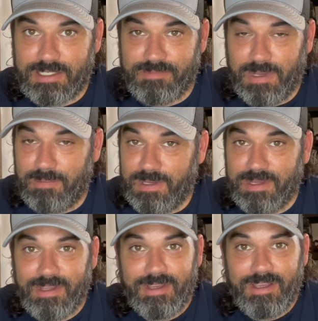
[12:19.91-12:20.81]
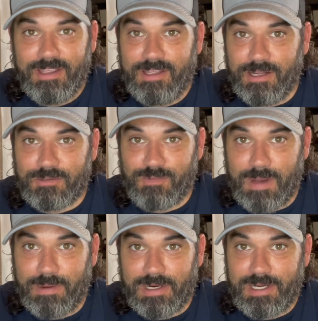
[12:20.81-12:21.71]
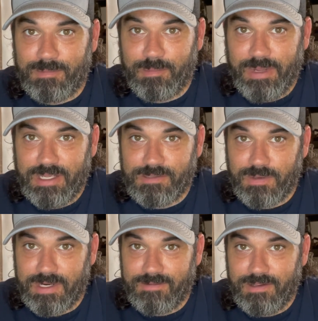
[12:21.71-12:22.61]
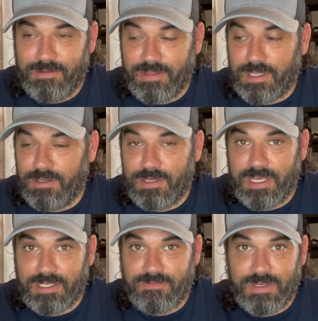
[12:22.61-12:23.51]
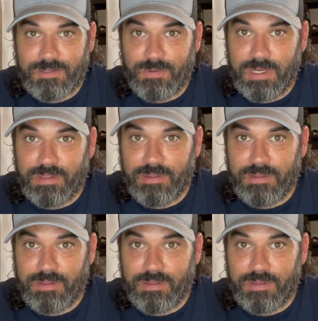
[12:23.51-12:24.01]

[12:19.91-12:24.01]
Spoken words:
Maybe, you know, swap out a couple baits, whatever you think you can catch fish with.